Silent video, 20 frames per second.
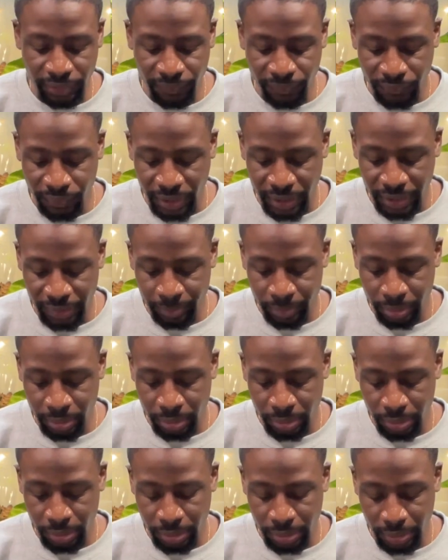
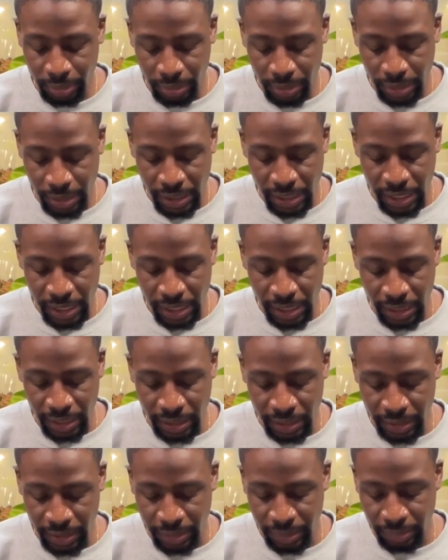fiber
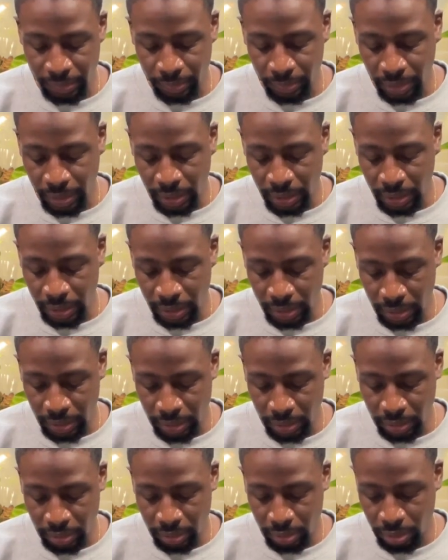and
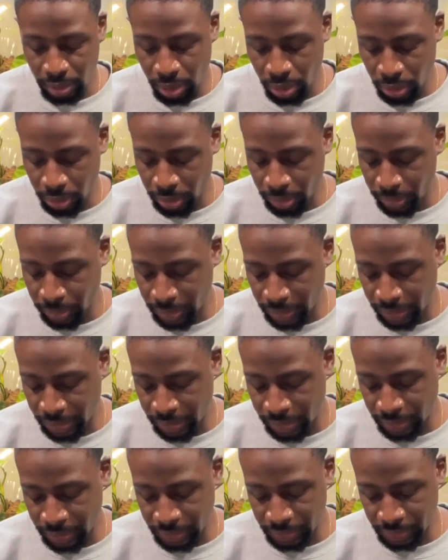cocoa
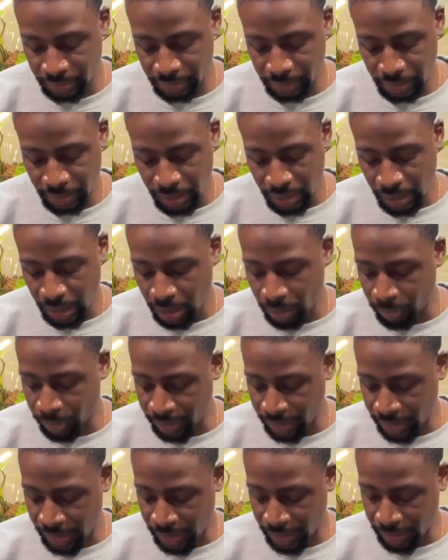husk or
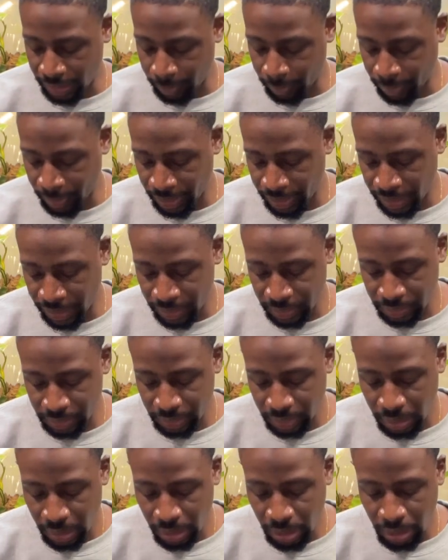whatnot, the plant's
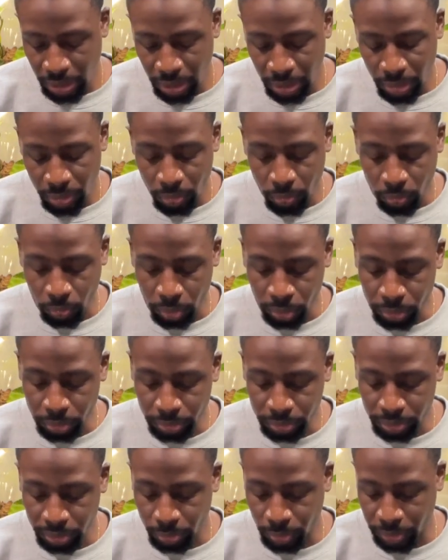
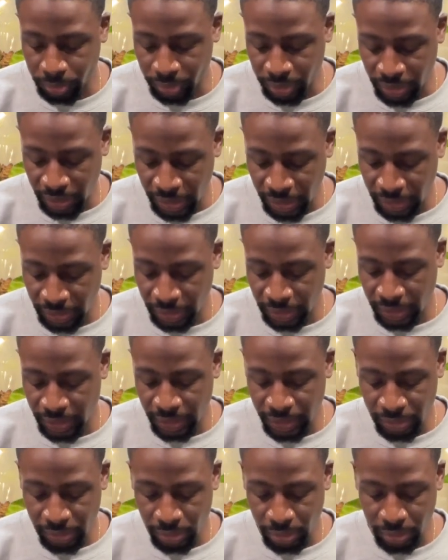roots will think
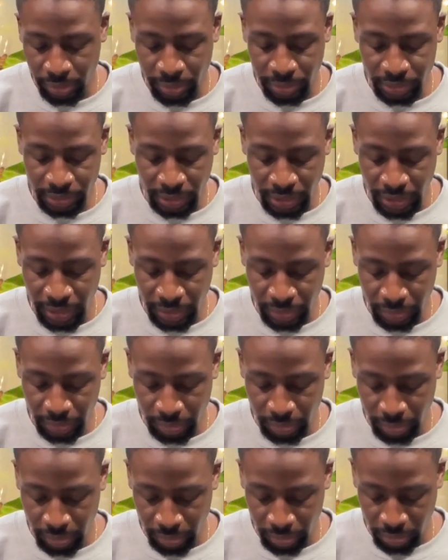that, you know, it's like
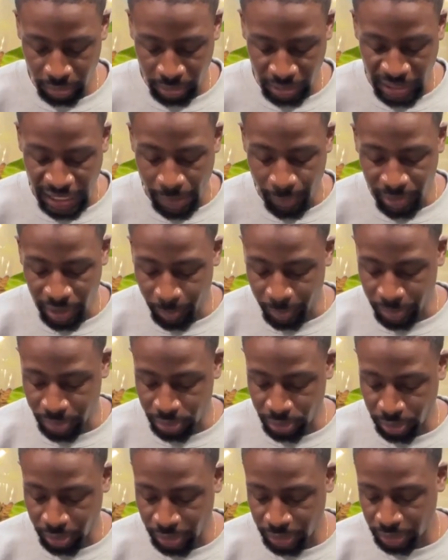climbing up a
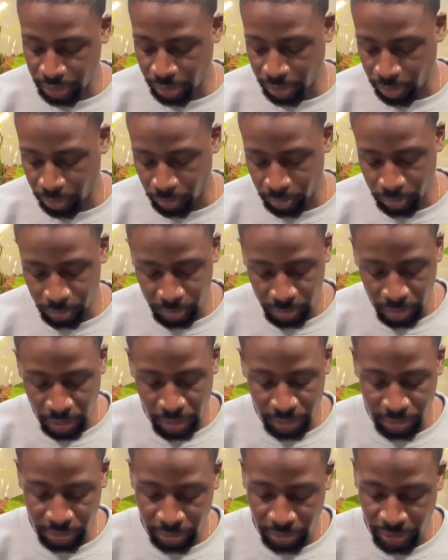tree, so the roots
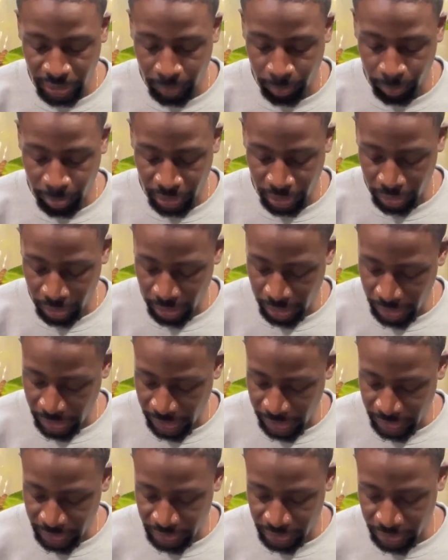also get bigger in
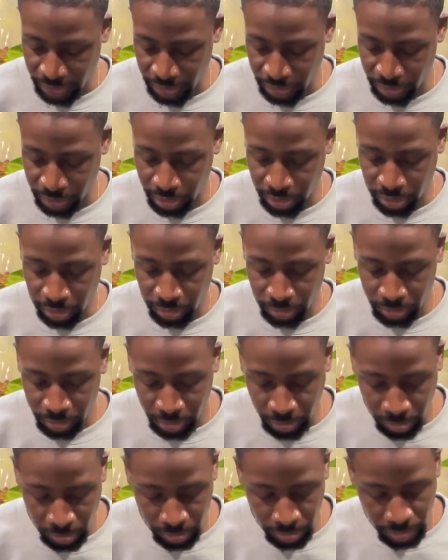that sense too.
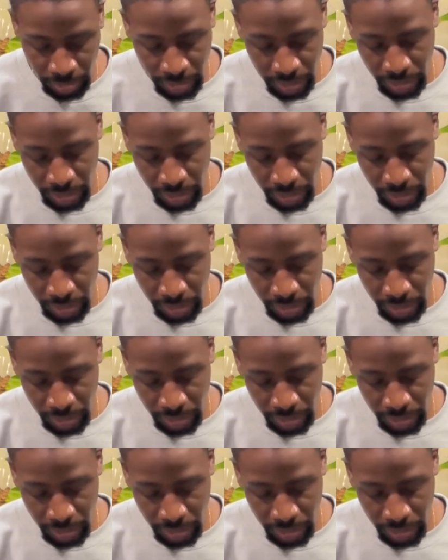So